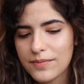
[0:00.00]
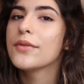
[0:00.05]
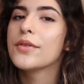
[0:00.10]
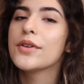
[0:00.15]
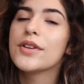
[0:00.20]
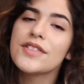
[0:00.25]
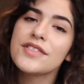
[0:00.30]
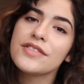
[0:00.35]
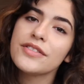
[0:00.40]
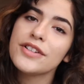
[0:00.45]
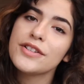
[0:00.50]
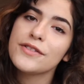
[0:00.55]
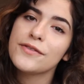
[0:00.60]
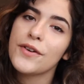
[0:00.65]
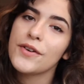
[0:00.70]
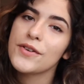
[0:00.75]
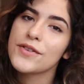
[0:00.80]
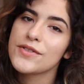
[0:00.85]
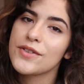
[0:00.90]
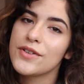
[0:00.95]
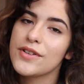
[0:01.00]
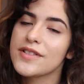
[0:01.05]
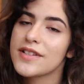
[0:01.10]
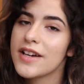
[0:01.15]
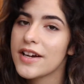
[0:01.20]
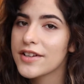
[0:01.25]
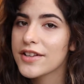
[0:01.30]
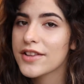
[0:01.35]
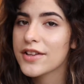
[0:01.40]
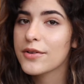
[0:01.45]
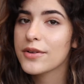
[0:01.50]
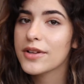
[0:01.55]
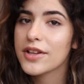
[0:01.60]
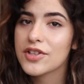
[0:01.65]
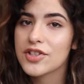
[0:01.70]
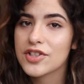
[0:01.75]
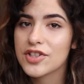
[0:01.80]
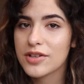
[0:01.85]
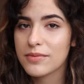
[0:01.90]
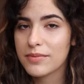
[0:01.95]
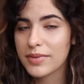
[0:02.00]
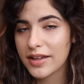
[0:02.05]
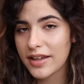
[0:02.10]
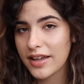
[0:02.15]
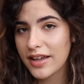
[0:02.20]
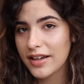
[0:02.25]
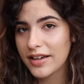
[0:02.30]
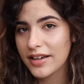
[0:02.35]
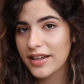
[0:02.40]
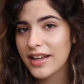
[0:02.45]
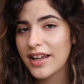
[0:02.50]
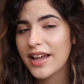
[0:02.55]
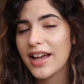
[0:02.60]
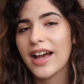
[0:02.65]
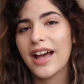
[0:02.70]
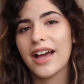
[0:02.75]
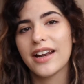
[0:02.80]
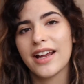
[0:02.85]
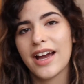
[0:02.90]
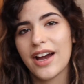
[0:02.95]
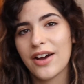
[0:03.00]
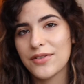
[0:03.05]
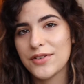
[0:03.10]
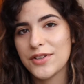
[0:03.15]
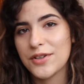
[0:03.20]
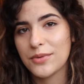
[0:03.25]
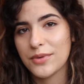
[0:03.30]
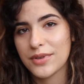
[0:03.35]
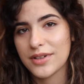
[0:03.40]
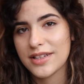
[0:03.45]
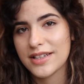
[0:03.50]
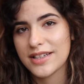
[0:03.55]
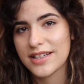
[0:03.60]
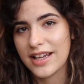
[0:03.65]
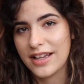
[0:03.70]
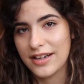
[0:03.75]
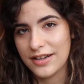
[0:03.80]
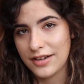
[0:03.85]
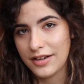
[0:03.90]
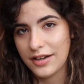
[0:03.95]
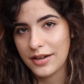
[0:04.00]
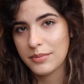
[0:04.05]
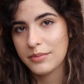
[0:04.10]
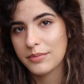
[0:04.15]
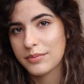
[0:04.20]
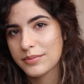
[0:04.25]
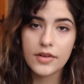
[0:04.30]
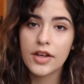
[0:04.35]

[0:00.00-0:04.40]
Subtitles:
What you still need to focus on is, how did their relationship begin, and how do you want it to end up?